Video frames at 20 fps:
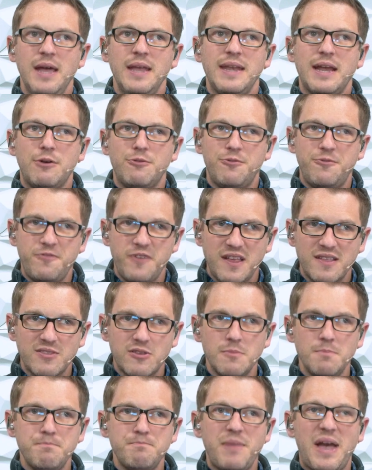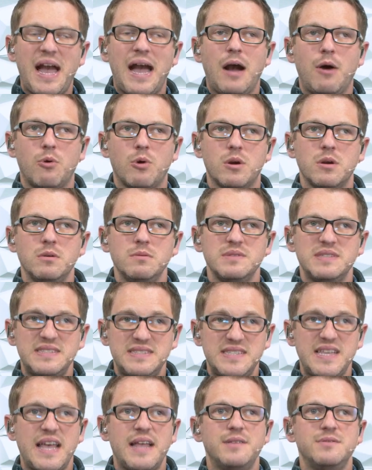Now, Phantom Power
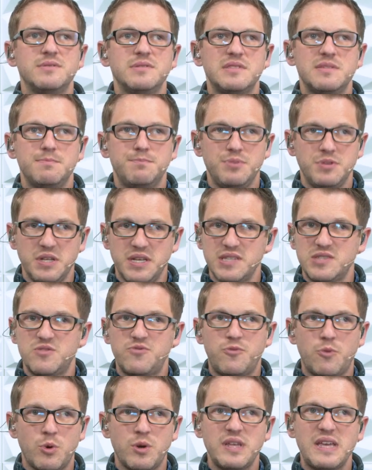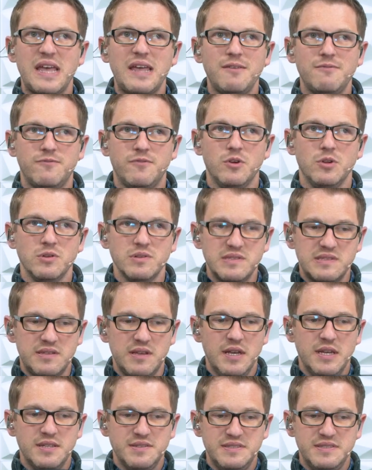sends plus forty-eight volts